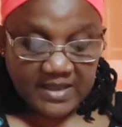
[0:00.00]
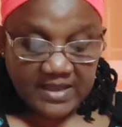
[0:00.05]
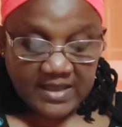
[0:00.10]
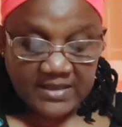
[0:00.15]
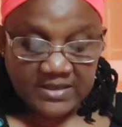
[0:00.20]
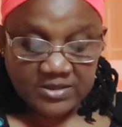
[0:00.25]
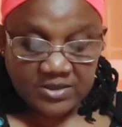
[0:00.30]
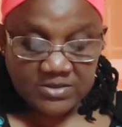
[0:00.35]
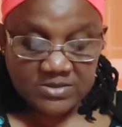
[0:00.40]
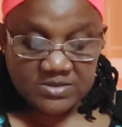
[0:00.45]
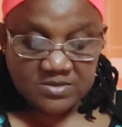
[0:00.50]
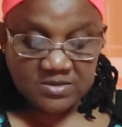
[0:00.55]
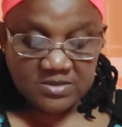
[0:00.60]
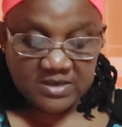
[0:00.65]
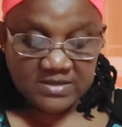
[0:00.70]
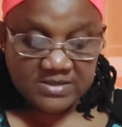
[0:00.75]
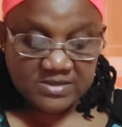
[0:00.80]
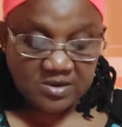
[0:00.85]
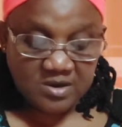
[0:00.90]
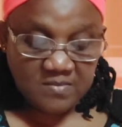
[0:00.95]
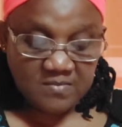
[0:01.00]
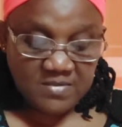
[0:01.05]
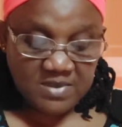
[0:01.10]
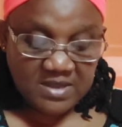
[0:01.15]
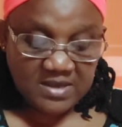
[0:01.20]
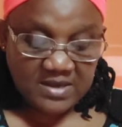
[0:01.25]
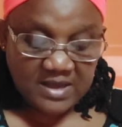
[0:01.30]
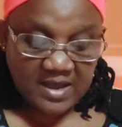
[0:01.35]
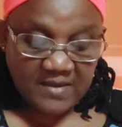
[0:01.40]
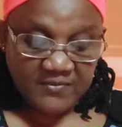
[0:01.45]
It doesn't necessarily
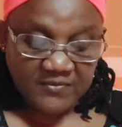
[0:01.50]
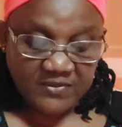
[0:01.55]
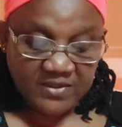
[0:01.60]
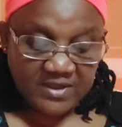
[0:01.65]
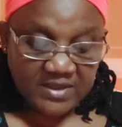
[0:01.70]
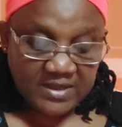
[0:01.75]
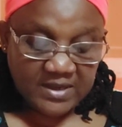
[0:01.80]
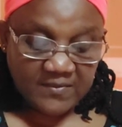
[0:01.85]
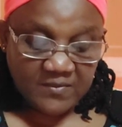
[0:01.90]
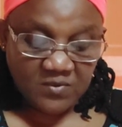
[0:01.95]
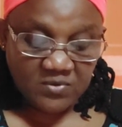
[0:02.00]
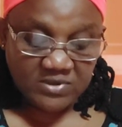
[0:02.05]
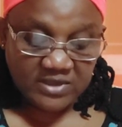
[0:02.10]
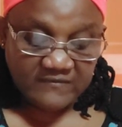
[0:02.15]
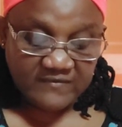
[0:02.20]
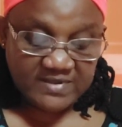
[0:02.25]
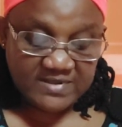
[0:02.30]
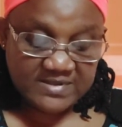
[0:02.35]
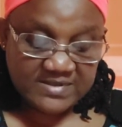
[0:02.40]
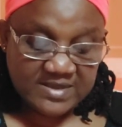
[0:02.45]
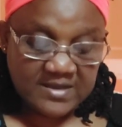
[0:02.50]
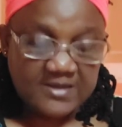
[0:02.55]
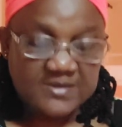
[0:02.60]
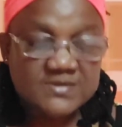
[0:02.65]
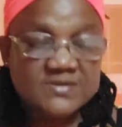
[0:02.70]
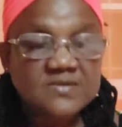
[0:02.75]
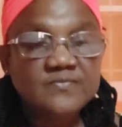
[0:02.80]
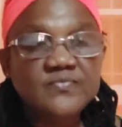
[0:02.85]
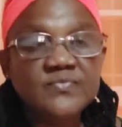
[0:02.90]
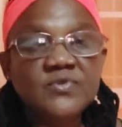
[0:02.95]
mean I'm thinking about having
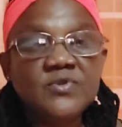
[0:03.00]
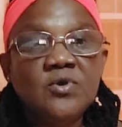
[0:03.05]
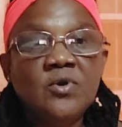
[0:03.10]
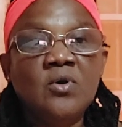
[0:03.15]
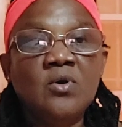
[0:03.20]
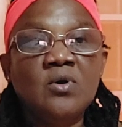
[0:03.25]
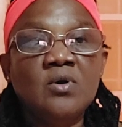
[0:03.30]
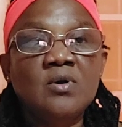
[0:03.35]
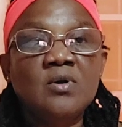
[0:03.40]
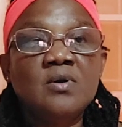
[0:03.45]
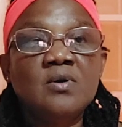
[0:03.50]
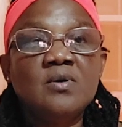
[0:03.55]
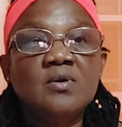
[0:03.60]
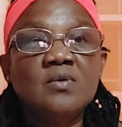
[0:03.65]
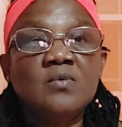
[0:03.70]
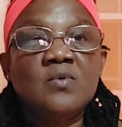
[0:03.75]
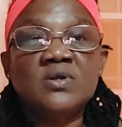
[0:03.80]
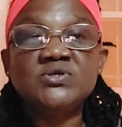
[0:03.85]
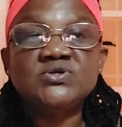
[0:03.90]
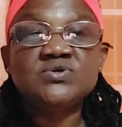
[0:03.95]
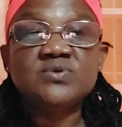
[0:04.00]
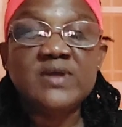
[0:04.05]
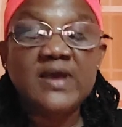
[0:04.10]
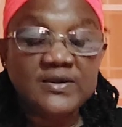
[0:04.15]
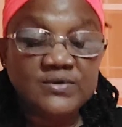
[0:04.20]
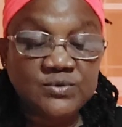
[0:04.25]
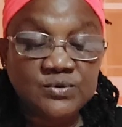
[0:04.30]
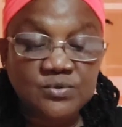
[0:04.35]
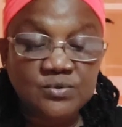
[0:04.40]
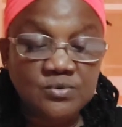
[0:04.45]
sex or what should
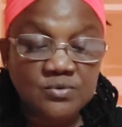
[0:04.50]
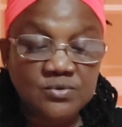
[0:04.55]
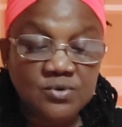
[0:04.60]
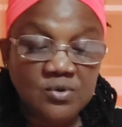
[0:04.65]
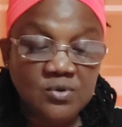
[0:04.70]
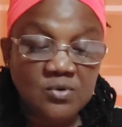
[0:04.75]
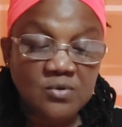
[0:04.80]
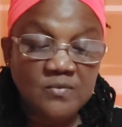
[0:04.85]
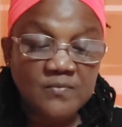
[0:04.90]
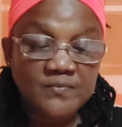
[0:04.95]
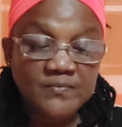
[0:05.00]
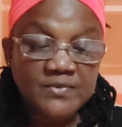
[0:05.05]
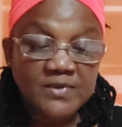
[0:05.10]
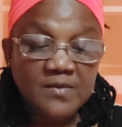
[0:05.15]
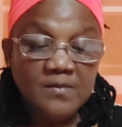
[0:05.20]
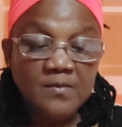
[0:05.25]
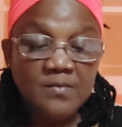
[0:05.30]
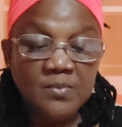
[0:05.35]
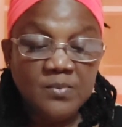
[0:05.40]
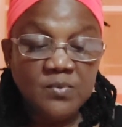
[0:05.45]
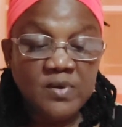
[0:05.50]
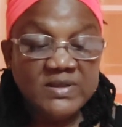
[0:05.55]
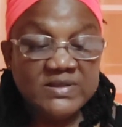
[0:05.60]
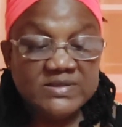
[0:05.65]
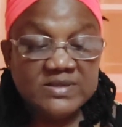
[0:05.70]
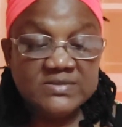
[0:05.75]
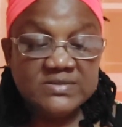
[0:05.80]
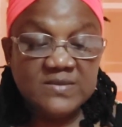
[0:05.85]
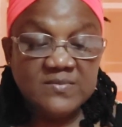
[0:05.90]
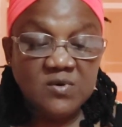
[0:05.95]
I do? No.
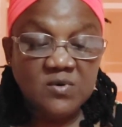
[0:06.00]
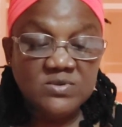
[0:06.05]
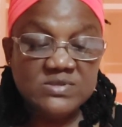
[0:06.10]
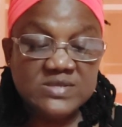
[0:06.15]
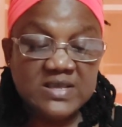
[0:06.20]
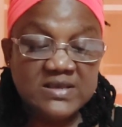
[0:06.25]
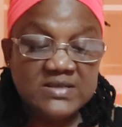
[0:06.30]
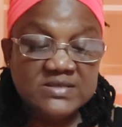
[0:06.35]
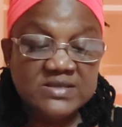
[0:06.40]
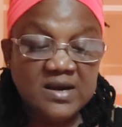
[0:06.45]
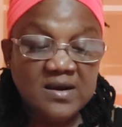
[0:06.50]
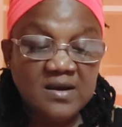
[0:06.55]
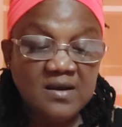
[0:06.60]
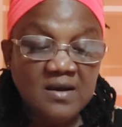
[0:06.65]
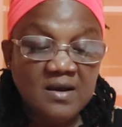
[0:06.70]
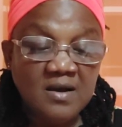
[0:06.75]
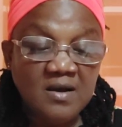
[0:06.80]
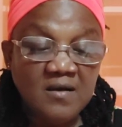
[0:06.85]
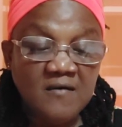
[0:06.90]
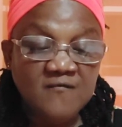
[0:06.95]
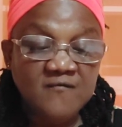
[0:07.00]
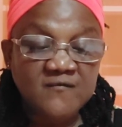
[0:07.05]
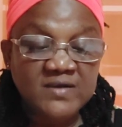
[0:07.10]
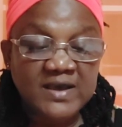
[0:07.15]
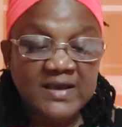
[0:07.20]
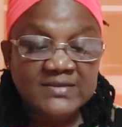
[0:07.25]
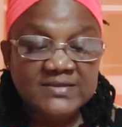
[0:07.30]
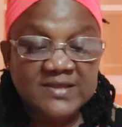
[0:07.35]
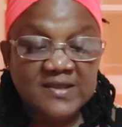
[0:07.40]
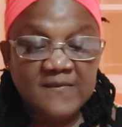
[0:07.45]
Questions about sex are often
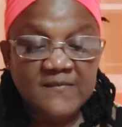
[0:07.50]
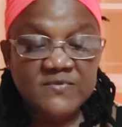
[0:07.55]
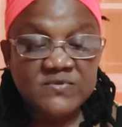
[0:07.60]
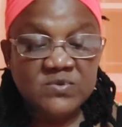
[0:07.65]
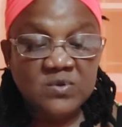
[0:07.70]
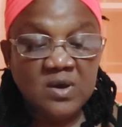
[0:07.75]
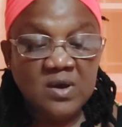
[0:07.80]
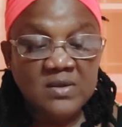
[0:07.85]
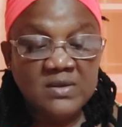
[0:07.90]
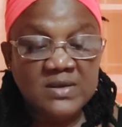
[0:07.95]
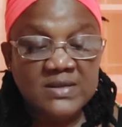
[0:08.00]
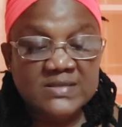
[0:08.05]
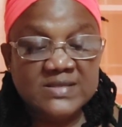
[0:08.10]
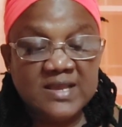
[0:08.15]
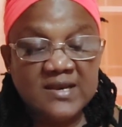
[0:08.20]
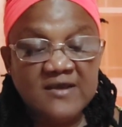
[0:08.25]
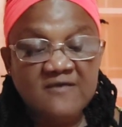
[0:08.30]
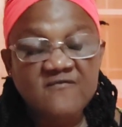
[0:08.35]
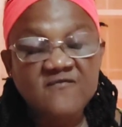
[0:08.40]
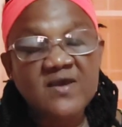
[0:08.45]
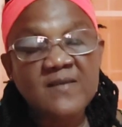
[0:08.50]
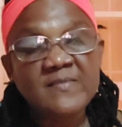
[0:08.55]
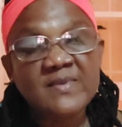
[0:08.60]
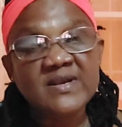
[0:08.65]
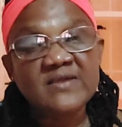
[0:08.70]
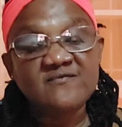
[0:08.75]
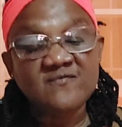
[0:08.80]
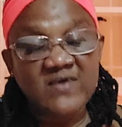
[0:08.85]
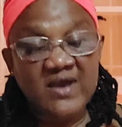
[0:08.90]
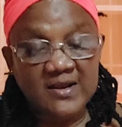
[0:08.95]
attempts to understand our
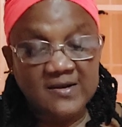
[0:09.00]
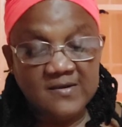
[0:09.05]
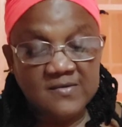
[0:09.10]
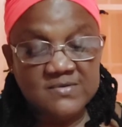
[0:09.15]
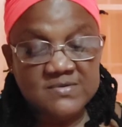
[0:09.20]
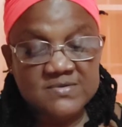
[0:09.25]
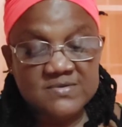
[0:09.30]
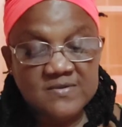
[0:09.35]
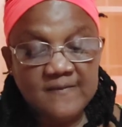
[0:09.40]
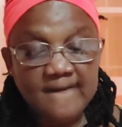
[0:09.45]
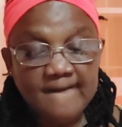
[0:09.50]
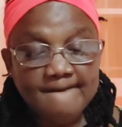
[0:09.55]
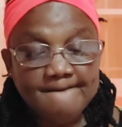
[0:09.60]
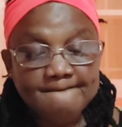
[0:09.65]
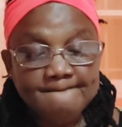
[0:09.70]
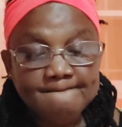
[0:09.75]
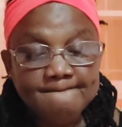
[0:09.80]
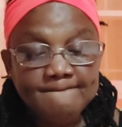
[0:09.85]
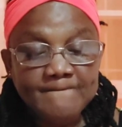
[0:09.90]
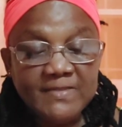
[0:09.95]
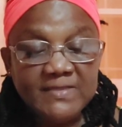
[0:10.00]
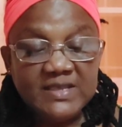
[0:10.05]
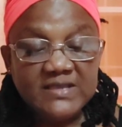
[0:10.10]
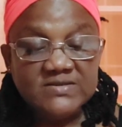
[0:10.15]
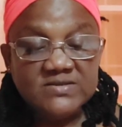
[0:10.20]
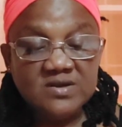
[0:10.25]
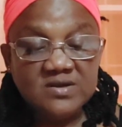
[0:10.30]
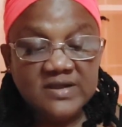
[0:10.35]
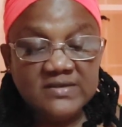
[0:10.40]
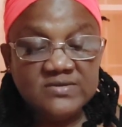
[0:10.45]
family values.
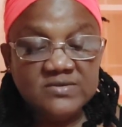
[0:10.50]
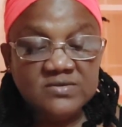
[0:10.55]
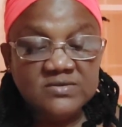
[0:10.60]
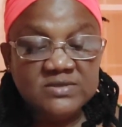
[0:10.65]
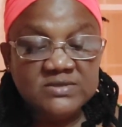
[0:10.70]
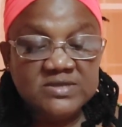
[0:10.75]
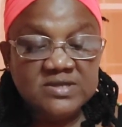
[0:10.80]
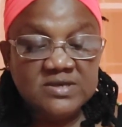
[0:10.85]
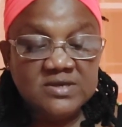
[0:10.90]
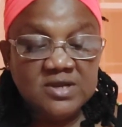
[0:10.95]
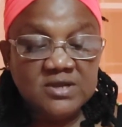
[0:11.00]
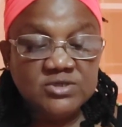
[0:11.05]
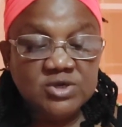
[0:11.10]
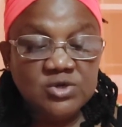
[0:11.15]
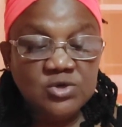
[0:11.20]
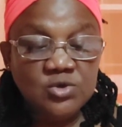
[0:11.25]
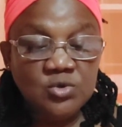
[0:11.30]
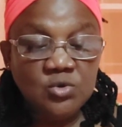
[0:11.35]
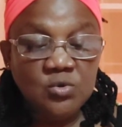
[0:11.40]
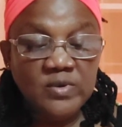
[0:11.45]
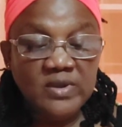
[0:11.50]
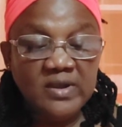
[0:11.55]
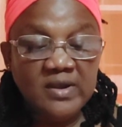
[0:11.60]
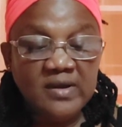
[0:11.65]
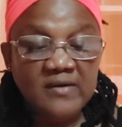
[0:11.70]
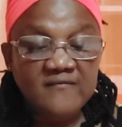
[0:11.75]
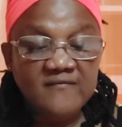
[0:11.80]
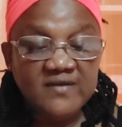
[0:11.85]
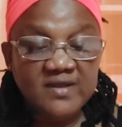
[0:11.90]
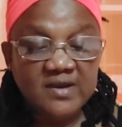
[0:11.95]
So let the teenager know we
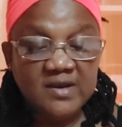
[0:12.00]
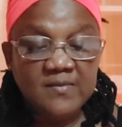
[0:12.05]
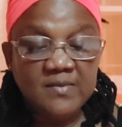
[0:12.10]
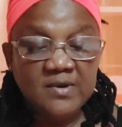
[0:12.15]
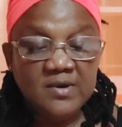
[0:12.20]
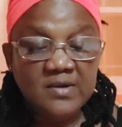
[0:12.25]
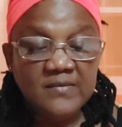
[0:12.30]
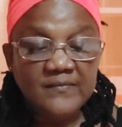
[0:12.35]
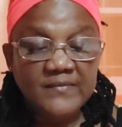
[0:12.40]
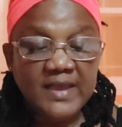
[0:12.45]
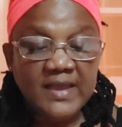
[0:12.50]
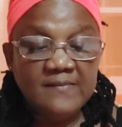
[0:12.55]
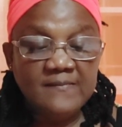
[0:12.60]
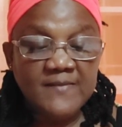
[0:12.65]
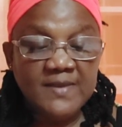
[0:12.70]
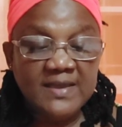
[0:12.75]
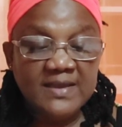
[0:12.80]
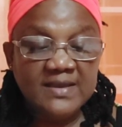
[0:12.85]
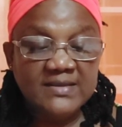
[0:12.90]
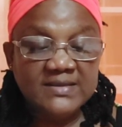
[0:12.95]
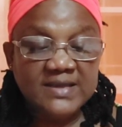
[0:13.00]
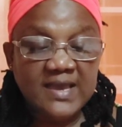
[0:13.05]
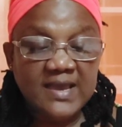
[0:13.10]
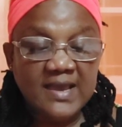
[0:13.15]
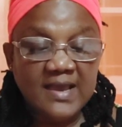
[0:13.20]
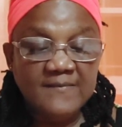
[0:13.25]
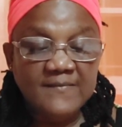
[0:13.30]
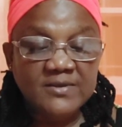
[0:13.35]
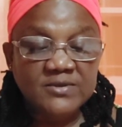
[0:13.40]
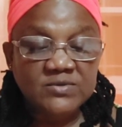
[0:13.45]
are available and make it a
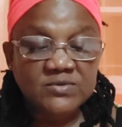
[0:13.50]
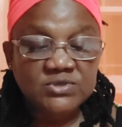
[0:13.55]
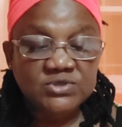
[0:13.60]
habit to